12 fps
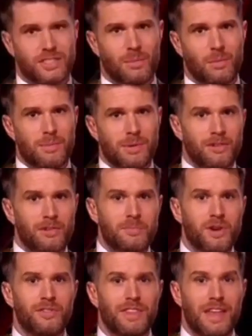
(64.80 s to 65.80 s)
and will be
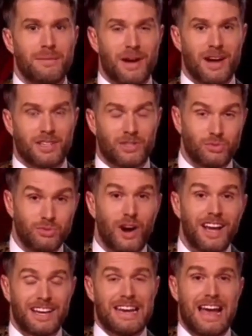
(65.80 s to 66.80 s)
removing their mask
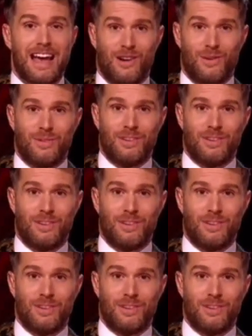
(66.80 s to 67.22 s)
right now